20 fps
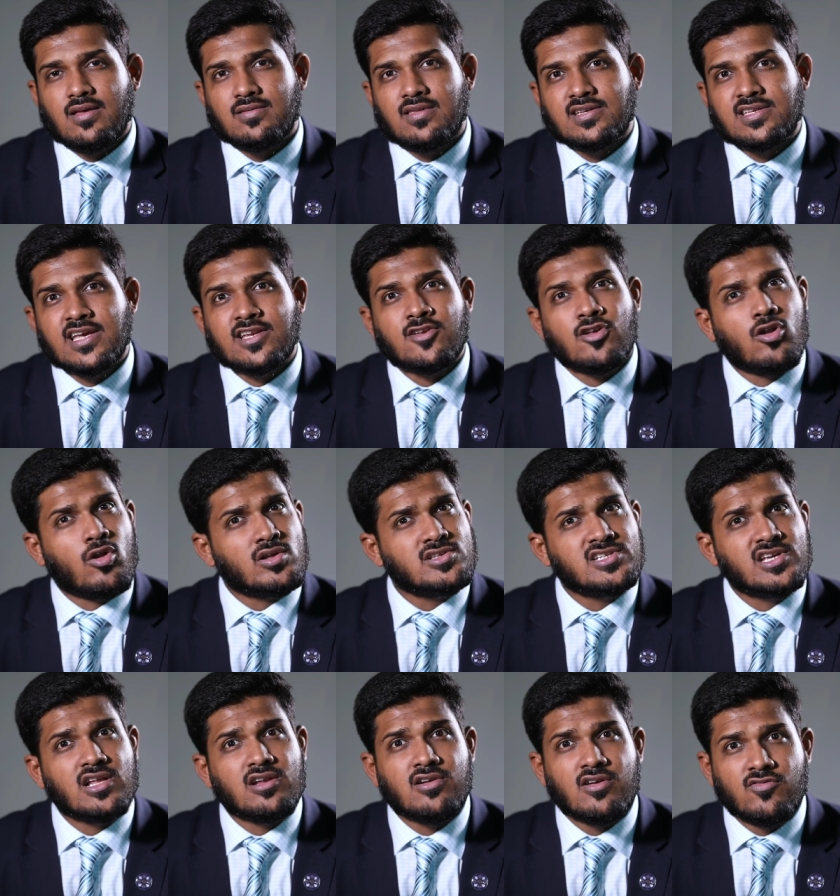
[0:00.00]
The
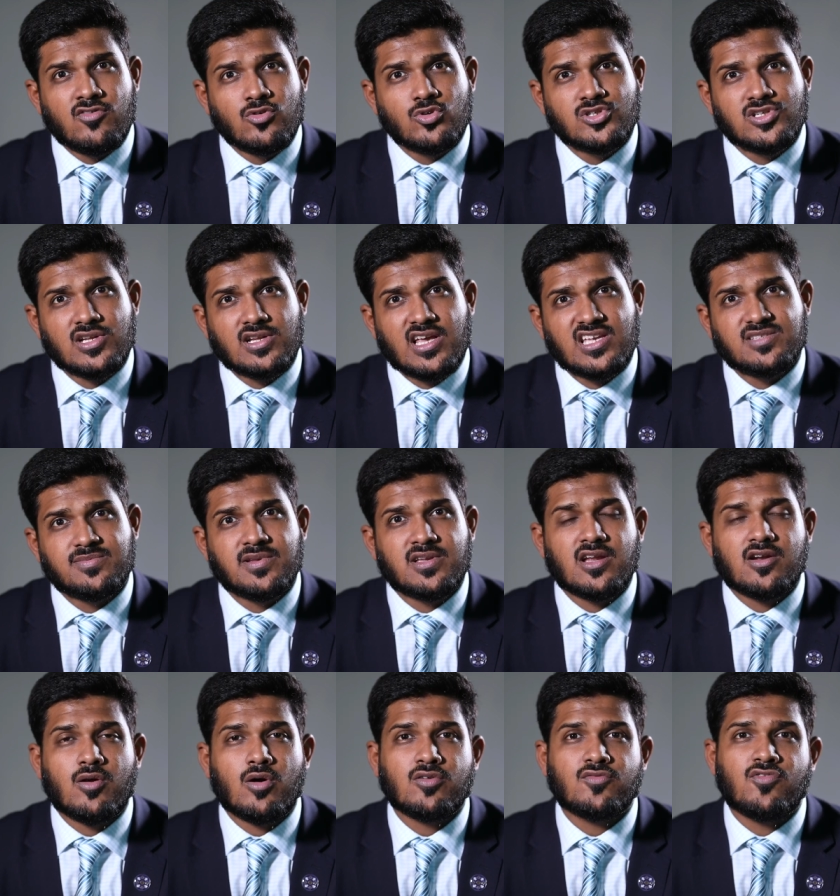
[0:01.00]
technological revolution has been
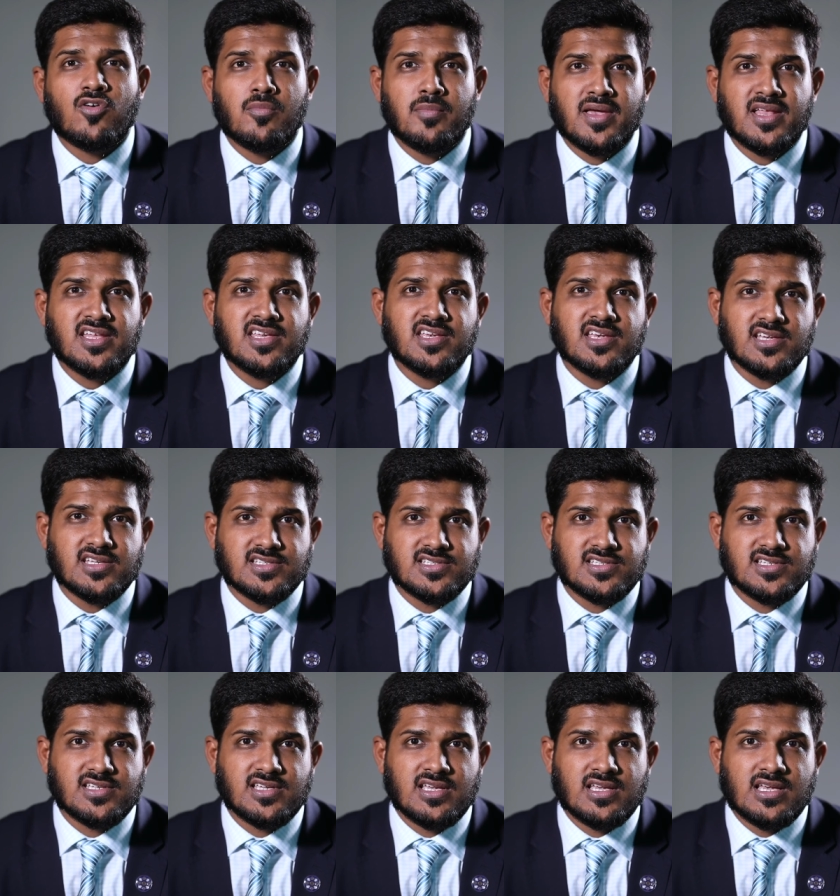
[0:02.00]
around for many
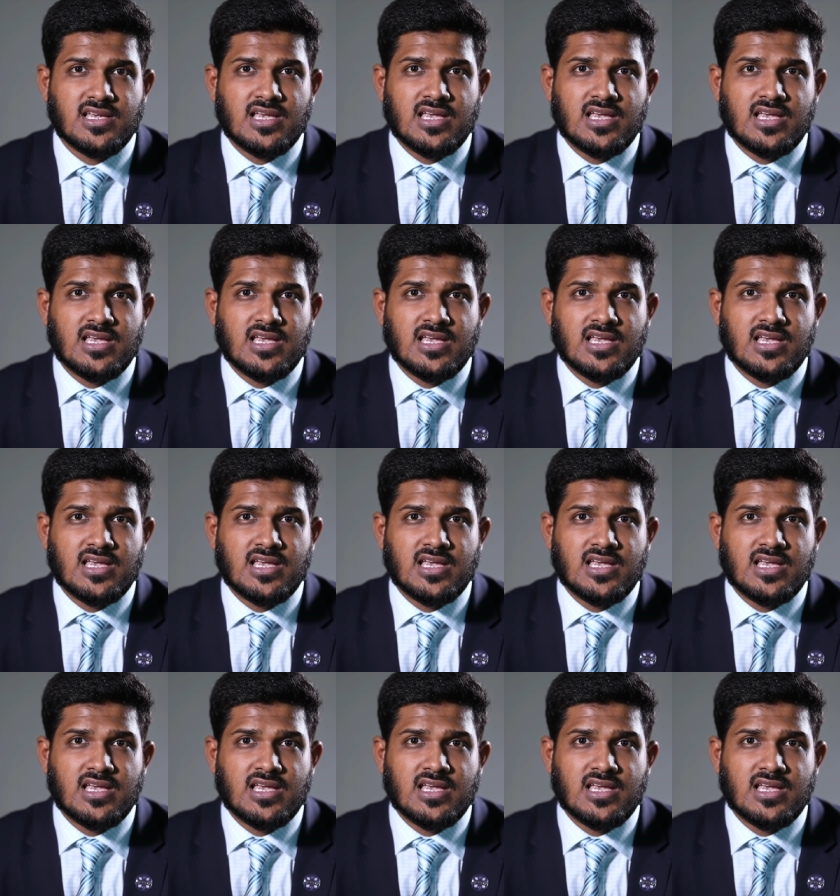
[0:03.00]
years,